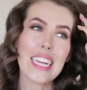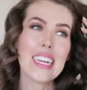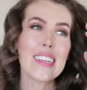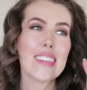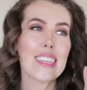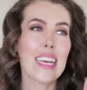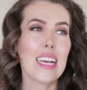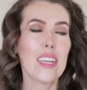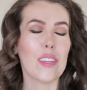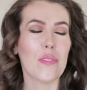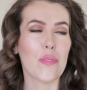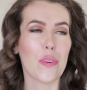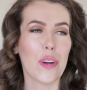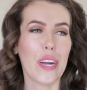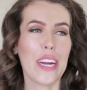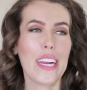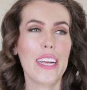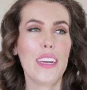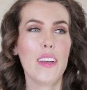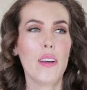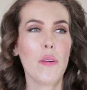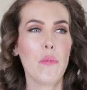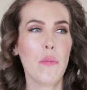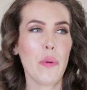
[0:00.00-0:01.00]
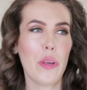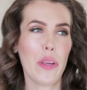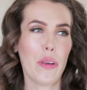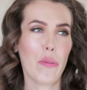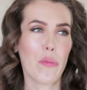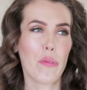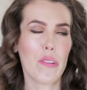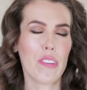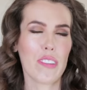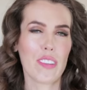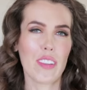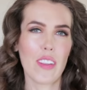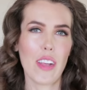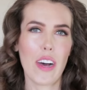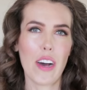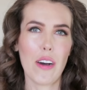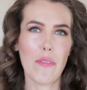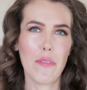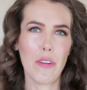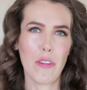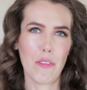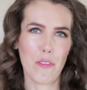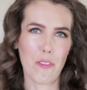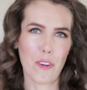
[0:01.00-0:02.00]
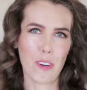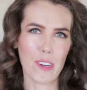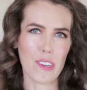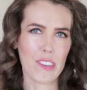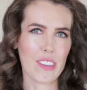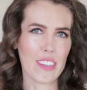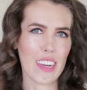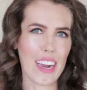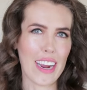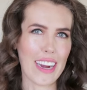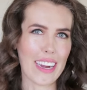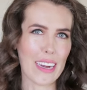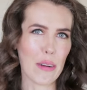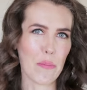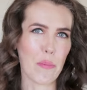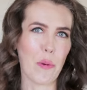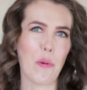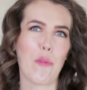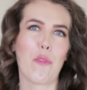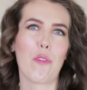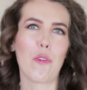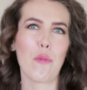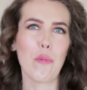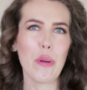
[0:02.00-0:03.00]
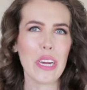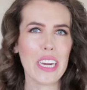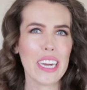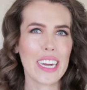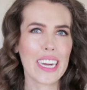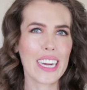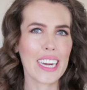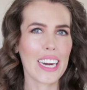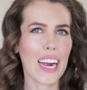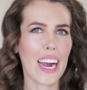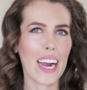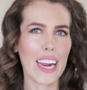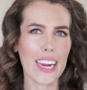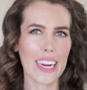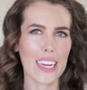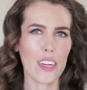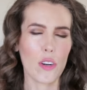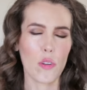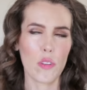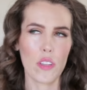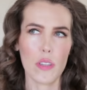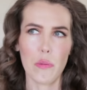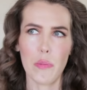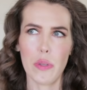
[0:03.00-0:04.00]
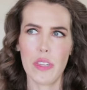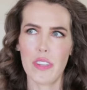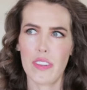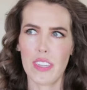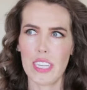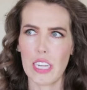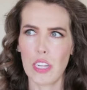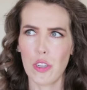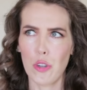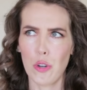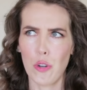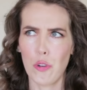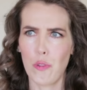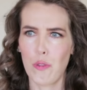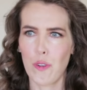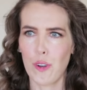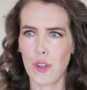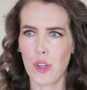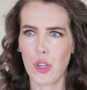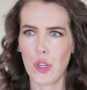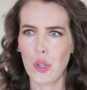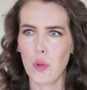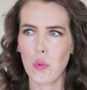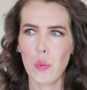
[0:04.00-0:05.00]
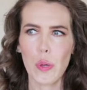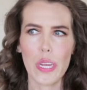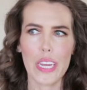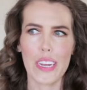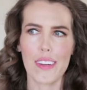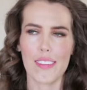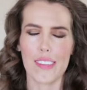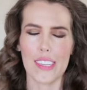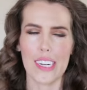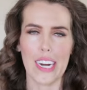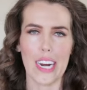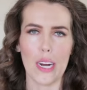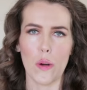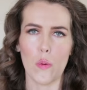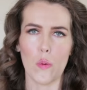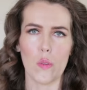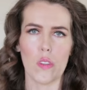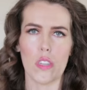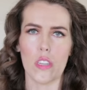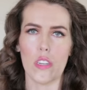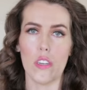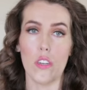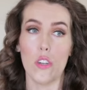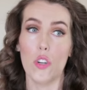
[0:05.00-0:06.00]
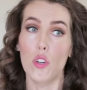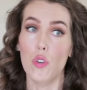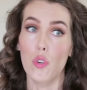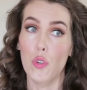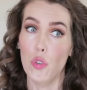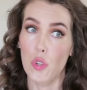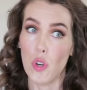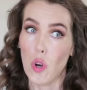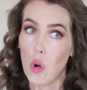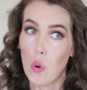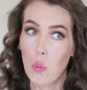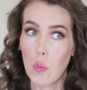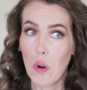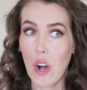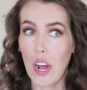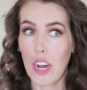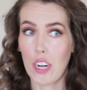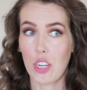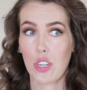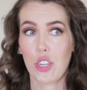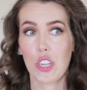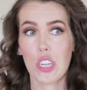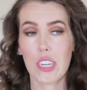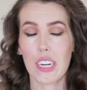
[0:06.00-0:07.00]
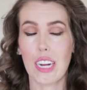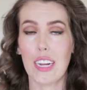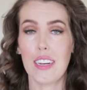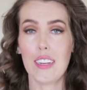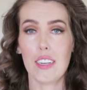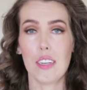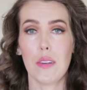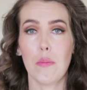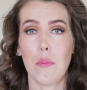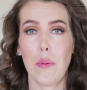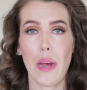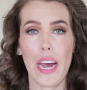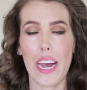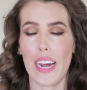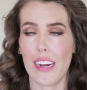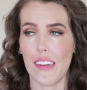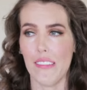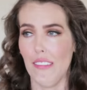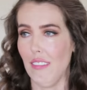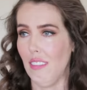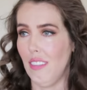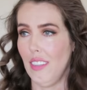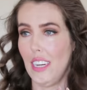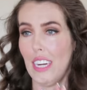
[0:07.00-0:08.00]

He says for him it was love at first sight, but for me, I had only been single for two weeks and I was in no rush to get into back.